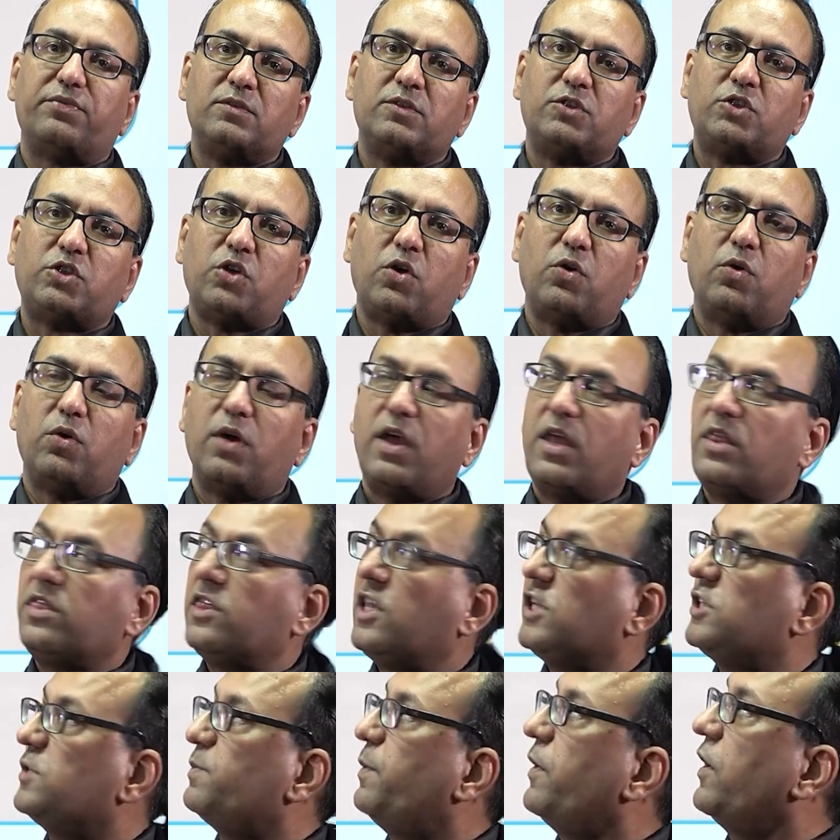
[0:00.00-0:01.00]
So in
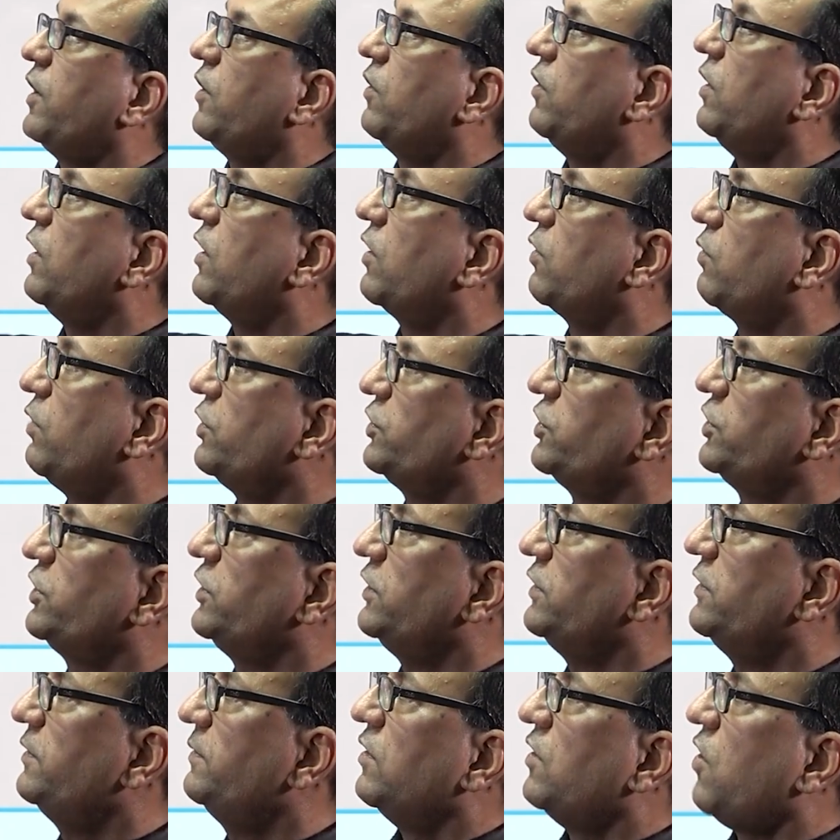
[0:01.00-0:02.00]
this particular
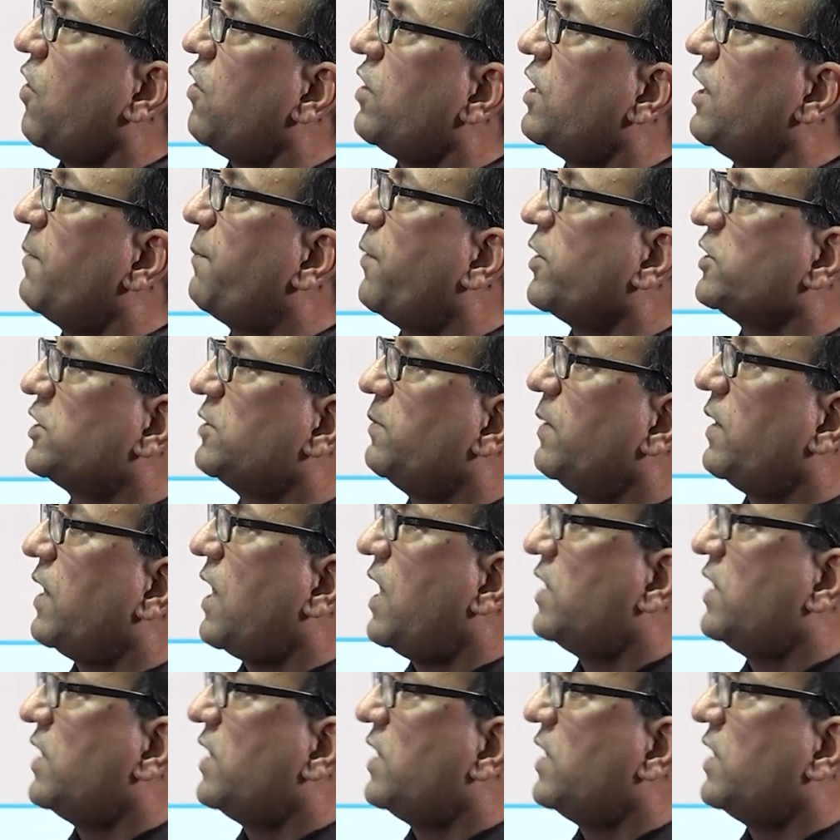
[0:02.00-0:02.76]
question, the only possible